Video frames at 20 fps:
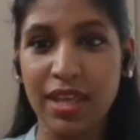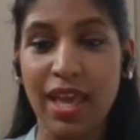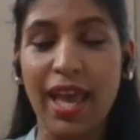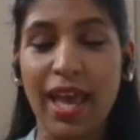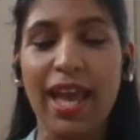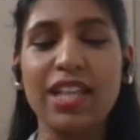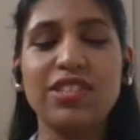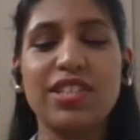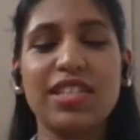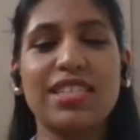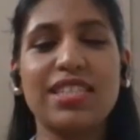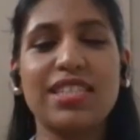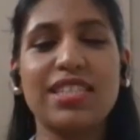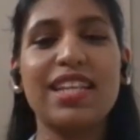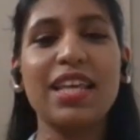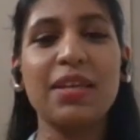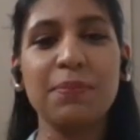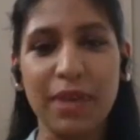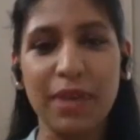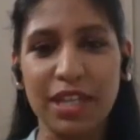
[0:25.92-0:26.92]
And just
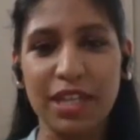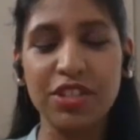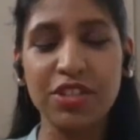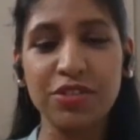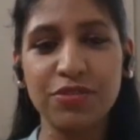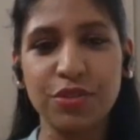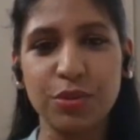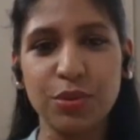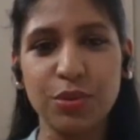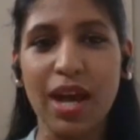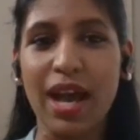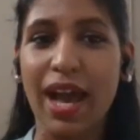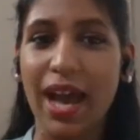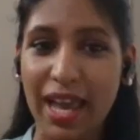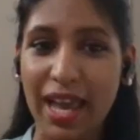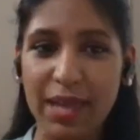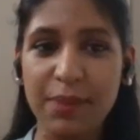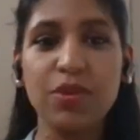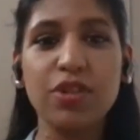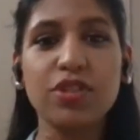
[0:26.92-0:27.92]
like many of you,
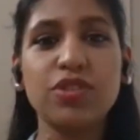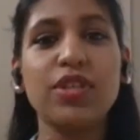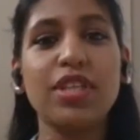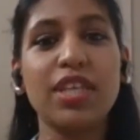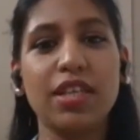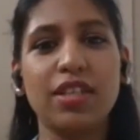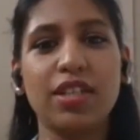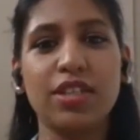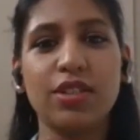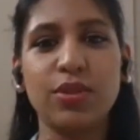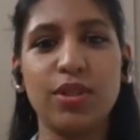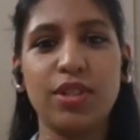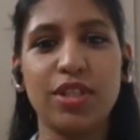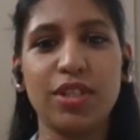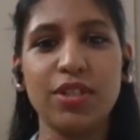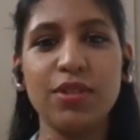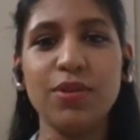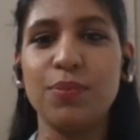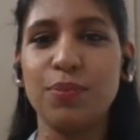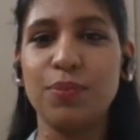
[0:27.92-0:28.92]
I am also eager to
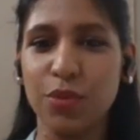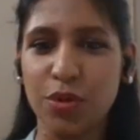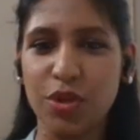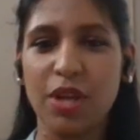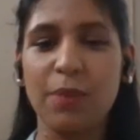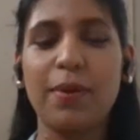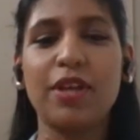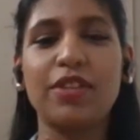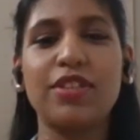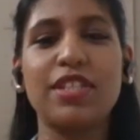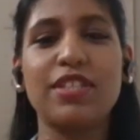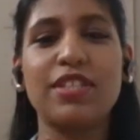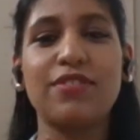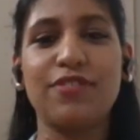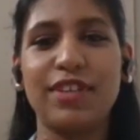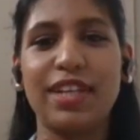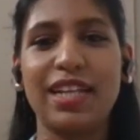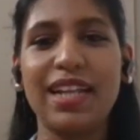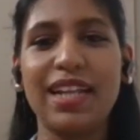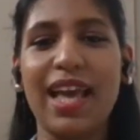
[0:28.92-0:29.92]
learn more about this
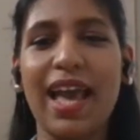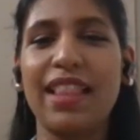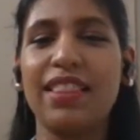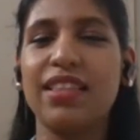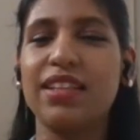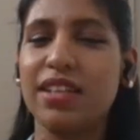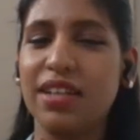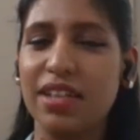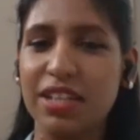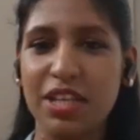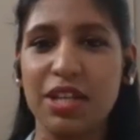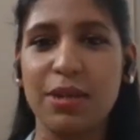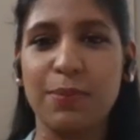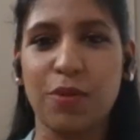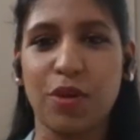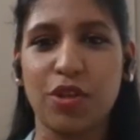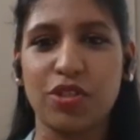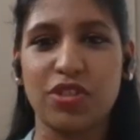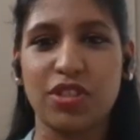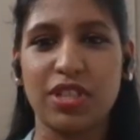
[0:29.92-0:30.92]
field and the career
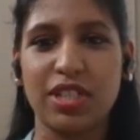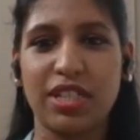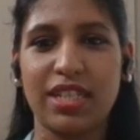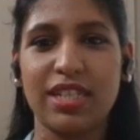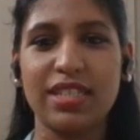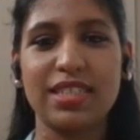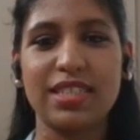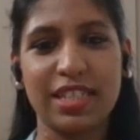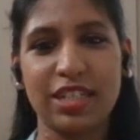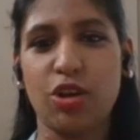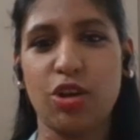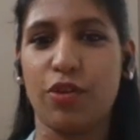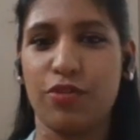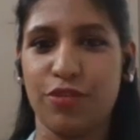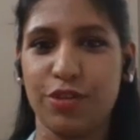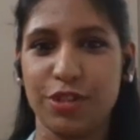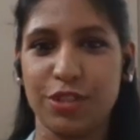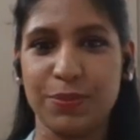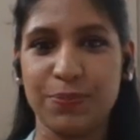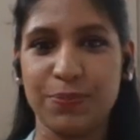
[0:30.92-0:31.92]
opportunities it
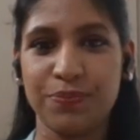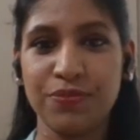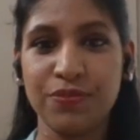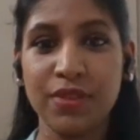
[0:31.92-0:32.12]
offers.